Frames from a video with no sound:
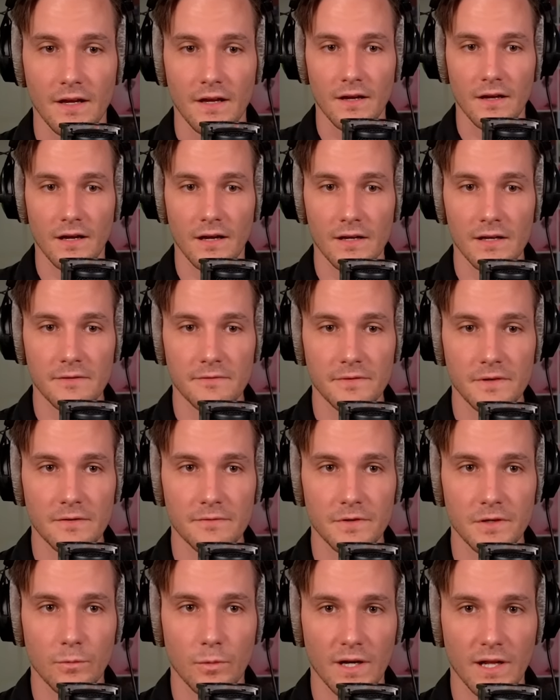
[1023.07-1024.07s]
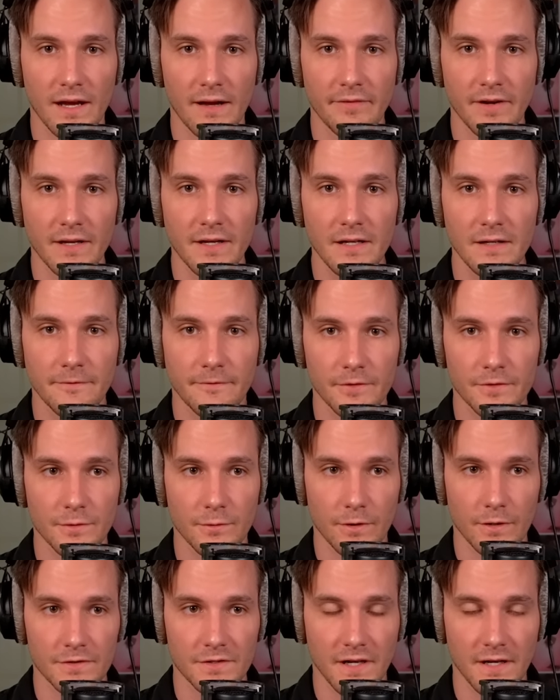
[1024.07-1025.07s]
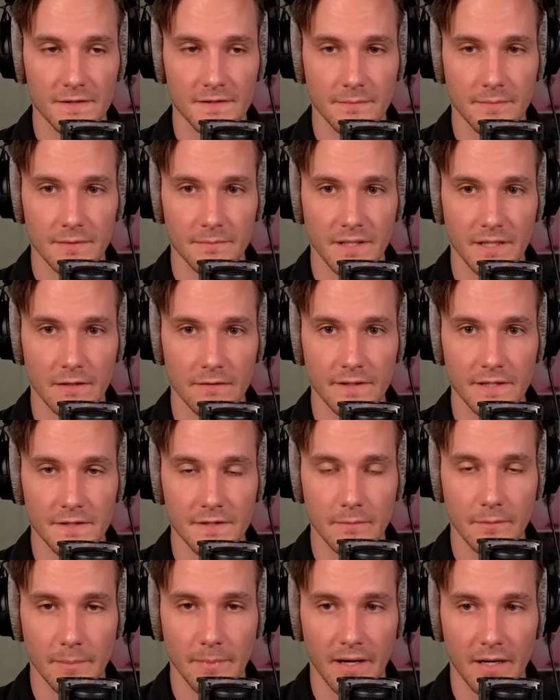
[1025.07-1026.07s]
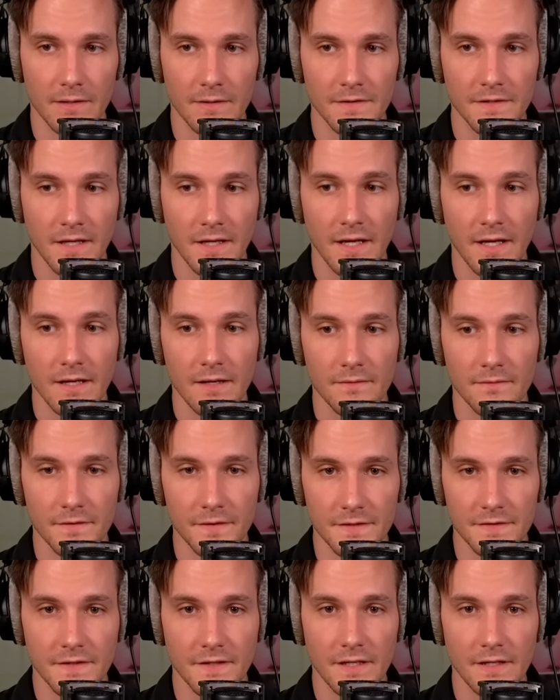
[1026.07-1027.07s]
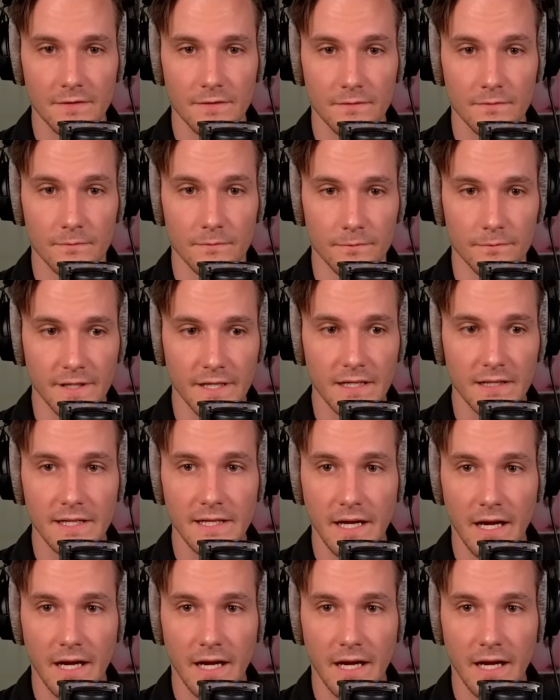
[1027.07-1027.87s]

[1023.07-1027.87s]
If you want to have any sort of chance about being a reasonable parent, this is really